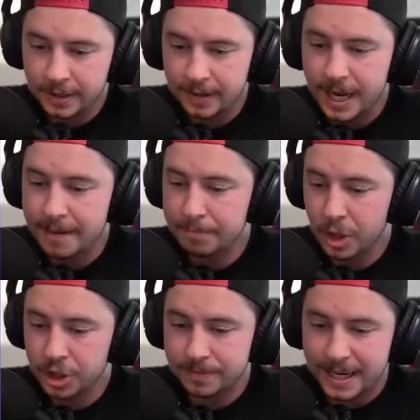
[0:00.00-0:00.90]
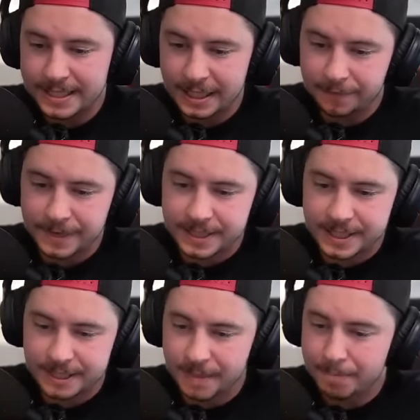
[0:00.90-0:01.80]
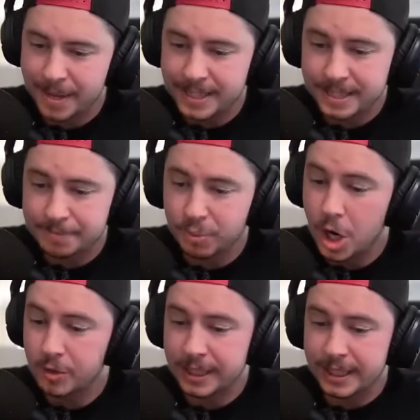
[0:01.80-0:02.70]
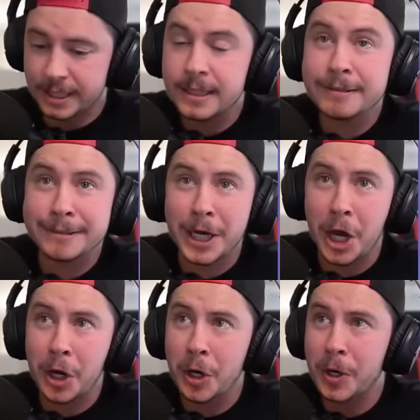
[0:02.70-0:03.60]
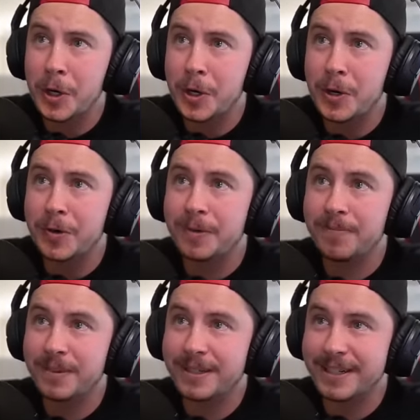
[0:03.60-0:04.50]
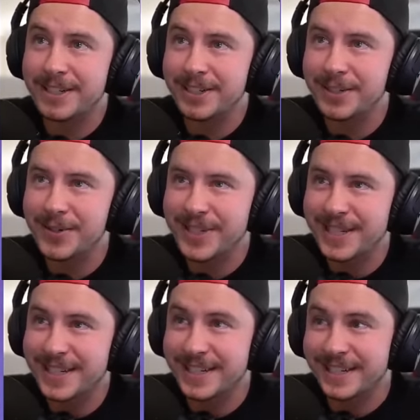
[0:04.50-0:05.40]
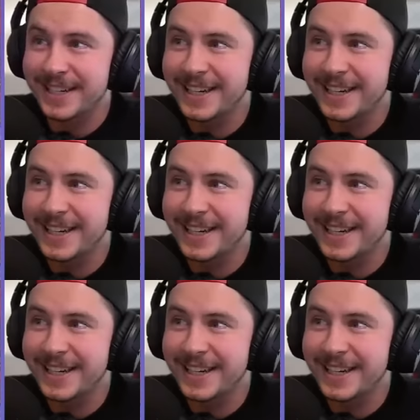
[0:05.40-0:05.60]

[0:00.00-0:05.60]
I merged my defenses and my base is broken. No! Ninja, you suck.